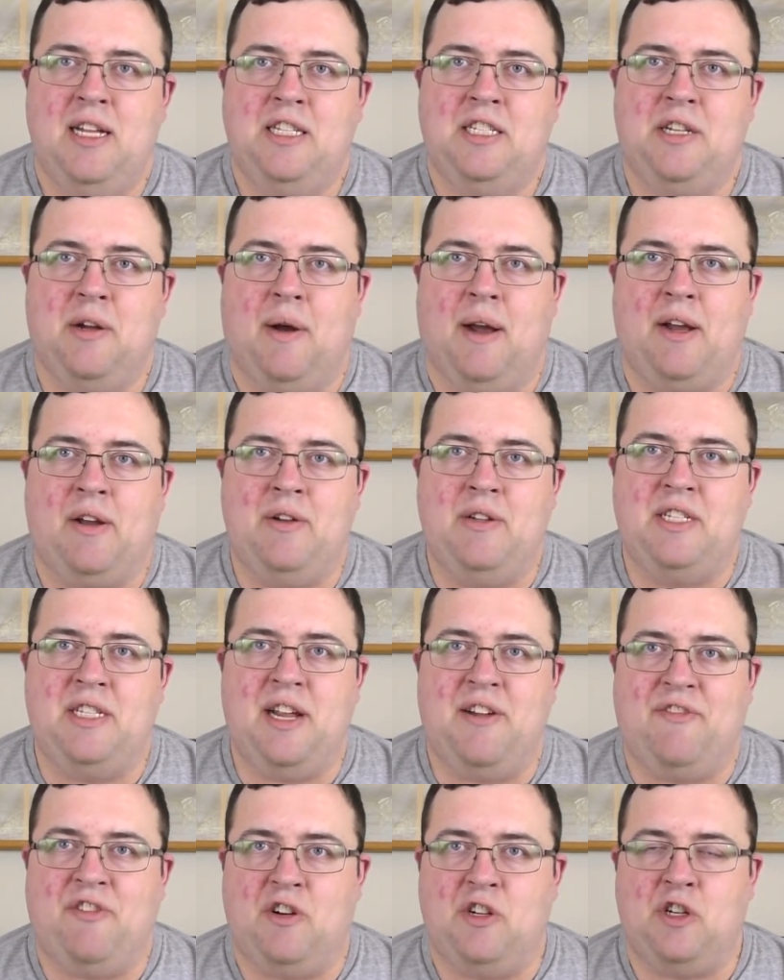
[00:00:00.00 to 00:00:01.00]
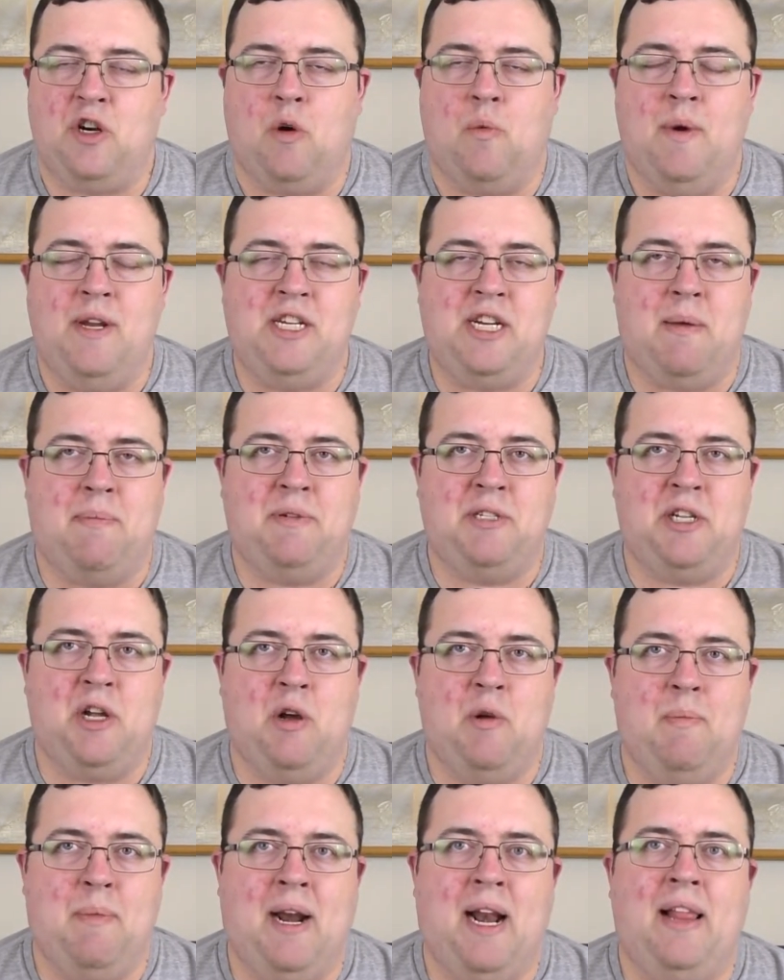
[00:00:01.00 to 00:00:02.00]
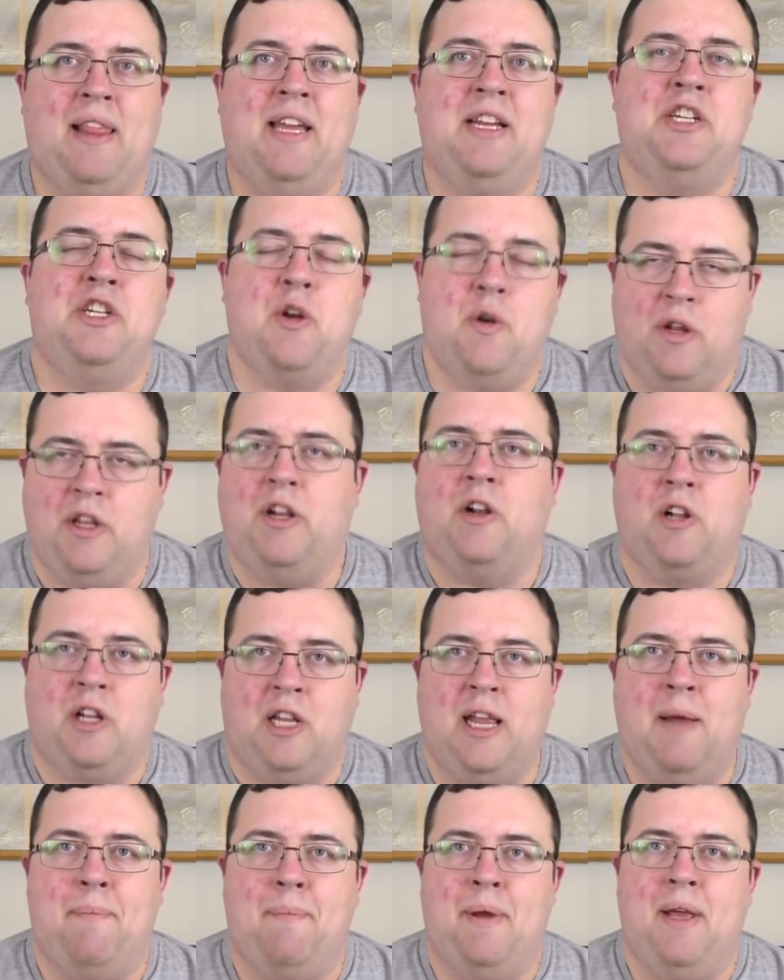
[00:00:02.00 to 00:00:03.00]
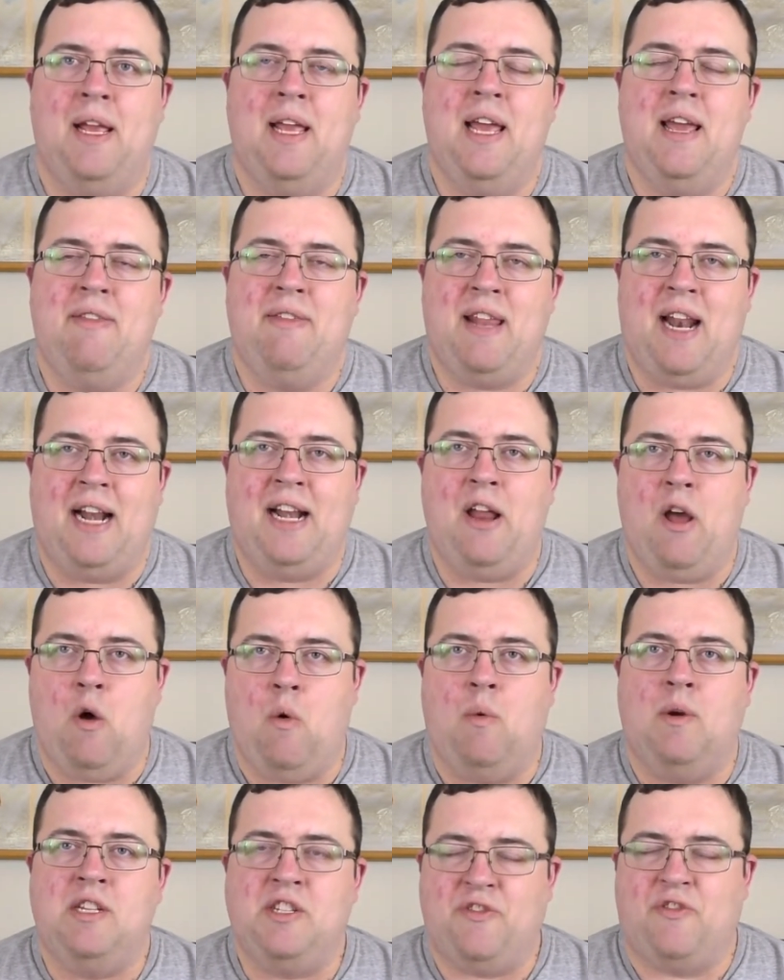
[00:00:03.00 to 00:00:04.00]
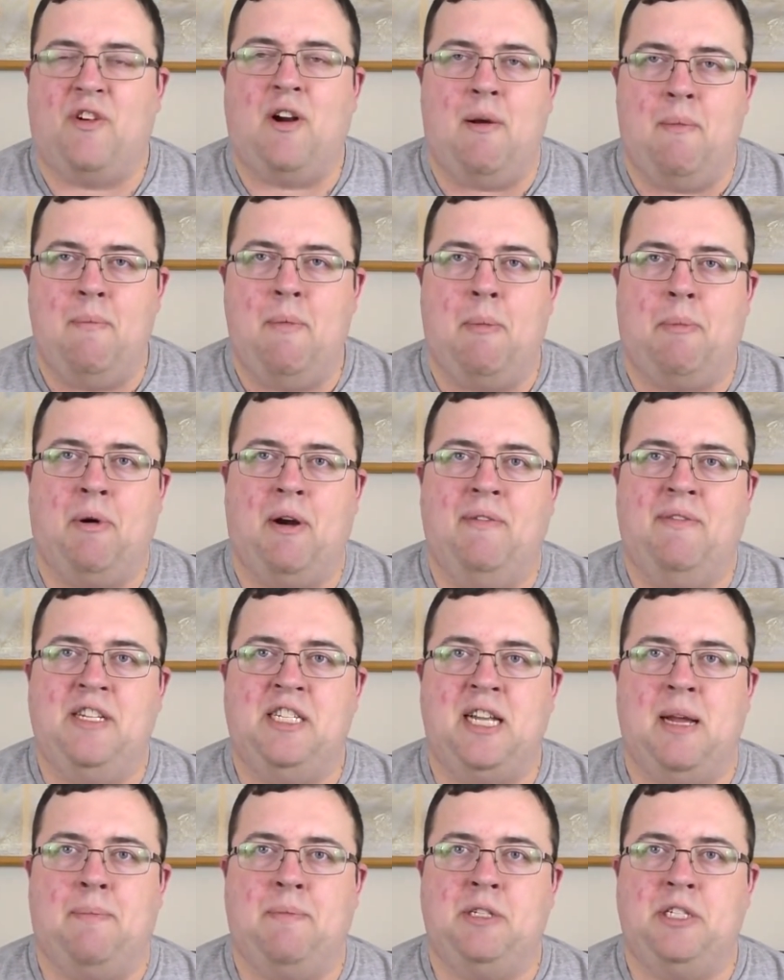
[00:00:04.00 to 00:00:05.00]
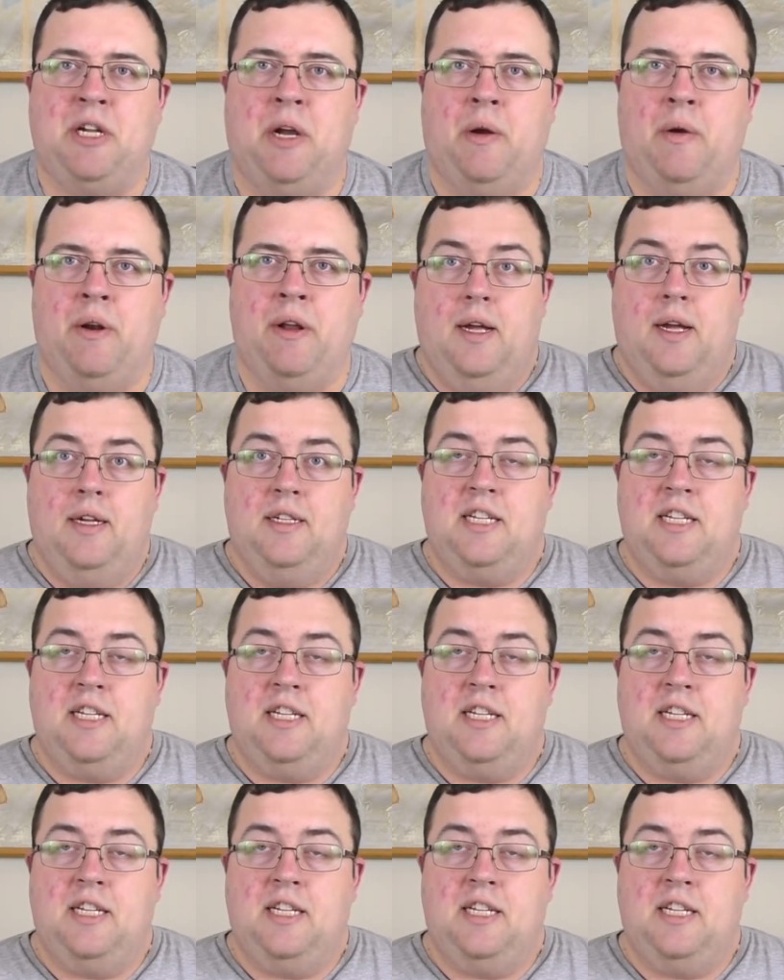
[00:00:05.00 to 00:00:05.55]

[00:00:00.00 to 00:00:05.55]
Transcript: so I couldn't say for sure which episode, but they showed a little clip that I know was from a previous episode.